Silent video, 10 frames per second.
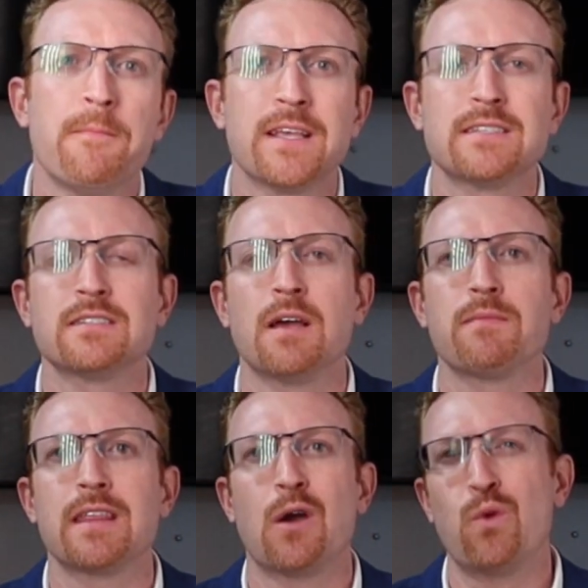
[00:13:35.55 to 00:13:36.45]
This is
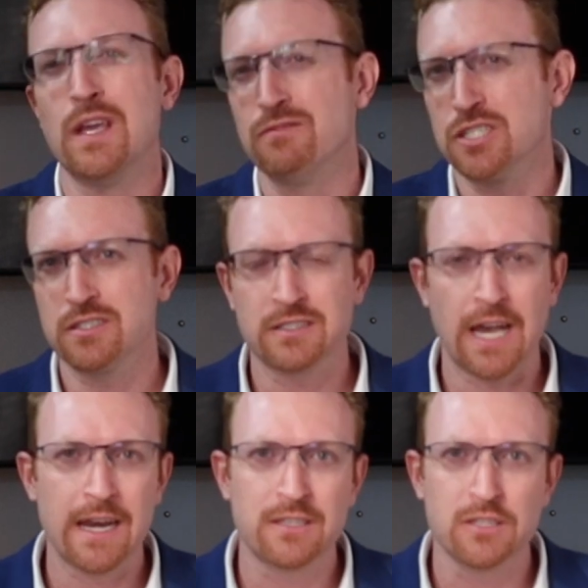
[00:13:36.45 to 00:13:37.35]
something that we've just
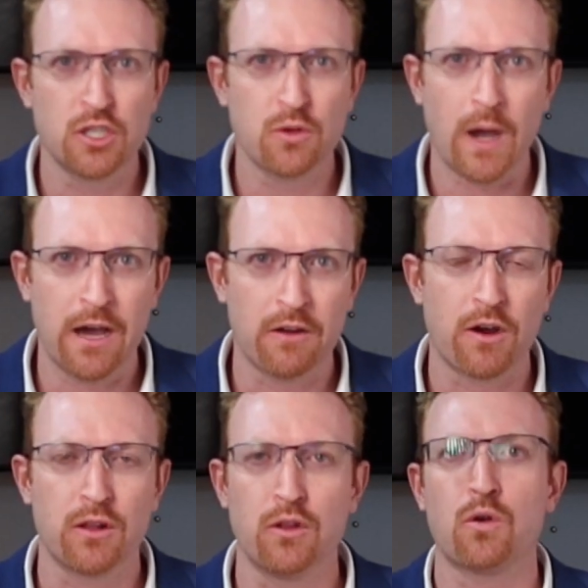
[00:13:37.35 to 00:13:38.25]
decided to do out of
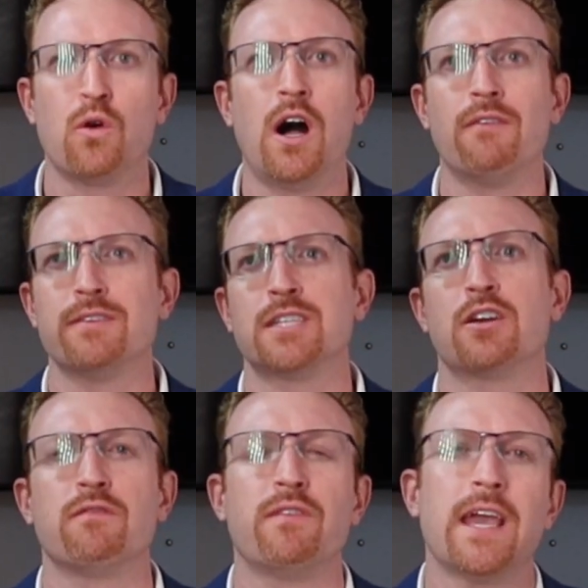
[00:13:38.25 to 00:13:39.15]
our local office
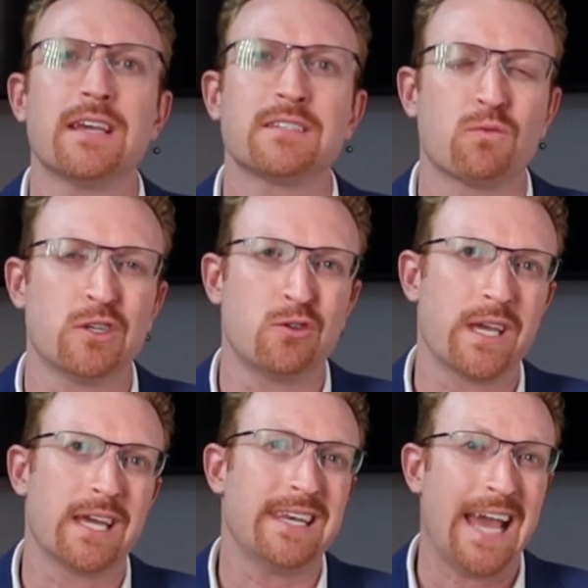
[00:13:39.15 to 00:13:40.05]
here in Vegas, and we're
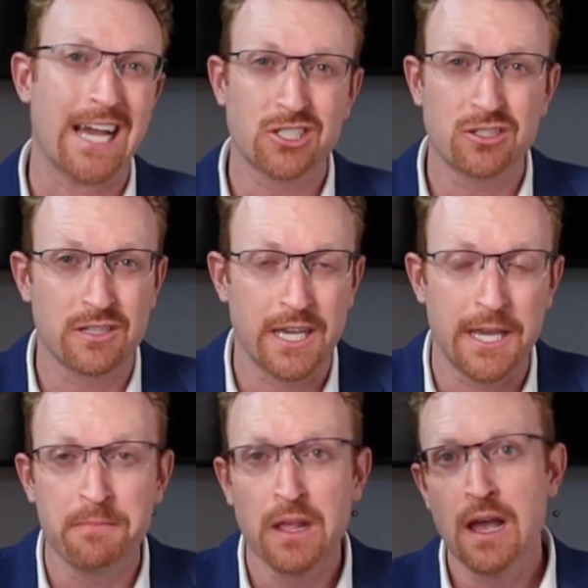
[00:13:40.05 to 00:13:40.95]
doing it nationally.